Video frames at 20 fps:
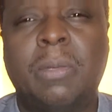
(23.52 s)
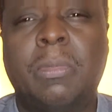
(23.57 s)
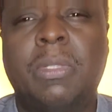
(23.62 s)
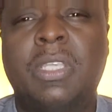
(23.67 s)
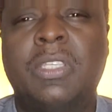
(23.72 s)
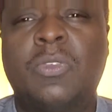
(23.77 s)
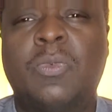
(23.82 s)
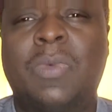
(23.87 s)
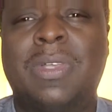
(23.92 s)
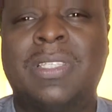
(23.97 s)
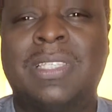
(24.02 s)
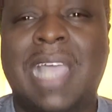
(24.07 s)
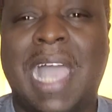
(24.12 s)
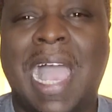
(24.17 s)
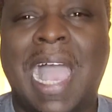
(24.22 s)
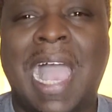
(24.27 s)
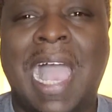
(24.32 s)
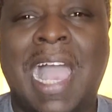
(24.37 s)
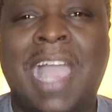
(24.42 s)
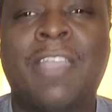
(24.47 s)
These are ones
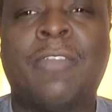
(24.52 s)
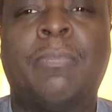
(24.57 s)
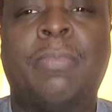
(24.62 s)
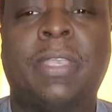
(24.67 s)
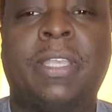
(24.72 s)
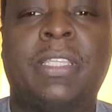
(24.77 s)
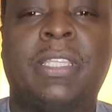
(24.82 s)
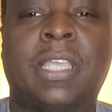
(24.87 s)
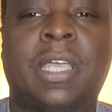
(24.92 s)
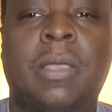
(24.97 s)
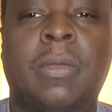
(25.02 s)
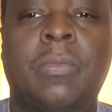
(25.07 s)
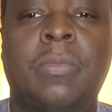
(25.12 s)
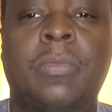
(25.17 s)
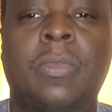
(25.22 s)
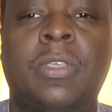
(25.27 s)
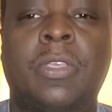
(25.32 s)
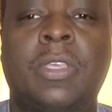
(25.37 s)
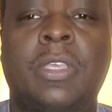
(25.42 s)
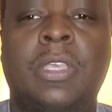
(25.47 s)
I've picked up
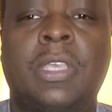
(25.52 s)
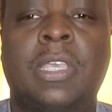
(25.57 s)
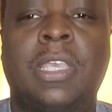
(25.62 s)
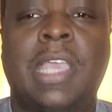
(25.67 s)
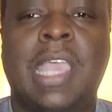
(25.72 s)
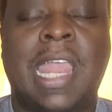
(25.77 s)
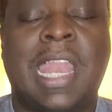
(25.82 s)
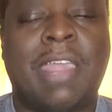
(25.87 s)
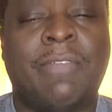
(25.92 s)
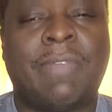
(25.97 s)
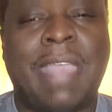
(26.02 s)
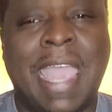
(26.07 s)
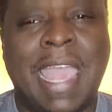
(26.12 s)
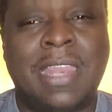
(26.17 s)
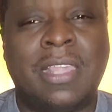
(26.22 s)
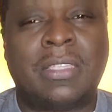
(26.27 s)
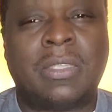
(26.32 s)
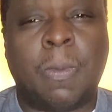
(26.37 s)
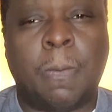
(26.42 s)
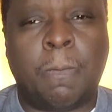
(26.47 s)
and have
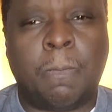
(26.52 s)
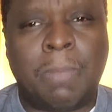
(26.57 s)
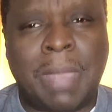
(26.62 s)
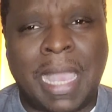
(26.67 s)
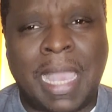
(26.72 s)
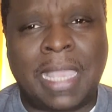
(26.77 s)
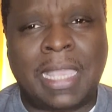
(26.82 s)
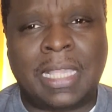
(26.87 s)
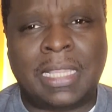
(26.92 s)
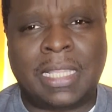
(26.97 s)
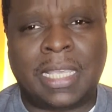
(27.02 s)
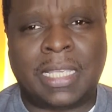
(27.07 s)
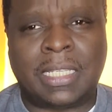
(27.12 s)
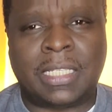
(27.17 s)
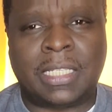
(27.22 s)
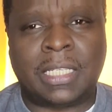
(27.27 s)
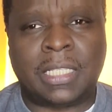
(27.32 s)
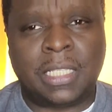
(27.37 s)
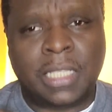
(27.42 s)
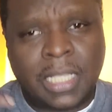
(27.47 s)
added to my
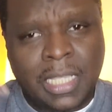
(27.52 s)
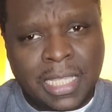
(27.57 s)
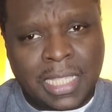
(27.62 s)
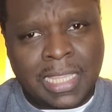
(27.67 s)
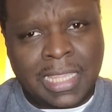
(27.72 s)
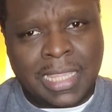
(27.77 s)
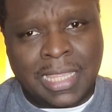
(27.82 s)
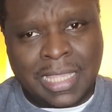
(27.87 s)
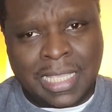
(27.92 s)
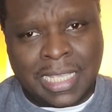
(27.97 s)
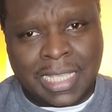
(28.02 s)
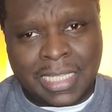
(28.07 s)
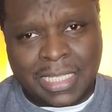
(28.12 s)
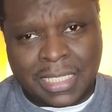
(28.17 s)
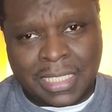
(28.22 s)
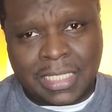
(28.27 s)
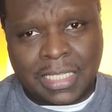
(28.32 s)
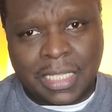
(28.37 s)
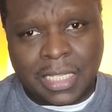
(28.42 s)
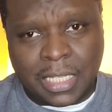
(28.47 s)
collection
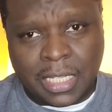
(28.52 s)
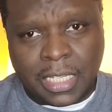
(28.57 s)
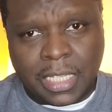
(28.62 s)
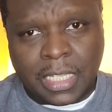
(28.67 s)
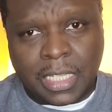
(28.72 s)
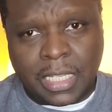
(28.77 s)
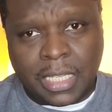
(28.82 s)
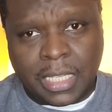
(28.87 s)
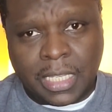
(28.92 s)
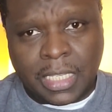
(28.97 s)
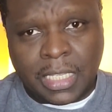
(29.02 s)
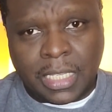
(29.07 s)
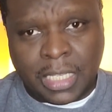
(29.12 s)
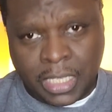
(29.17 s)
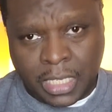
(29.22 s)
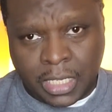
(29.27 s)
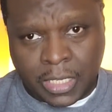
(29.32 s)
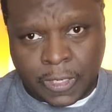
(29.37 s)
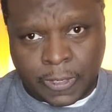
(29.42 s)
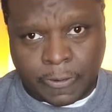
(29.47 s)
this
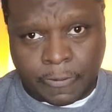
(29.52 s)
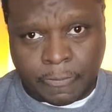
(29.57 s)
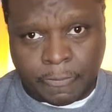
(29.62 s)
year.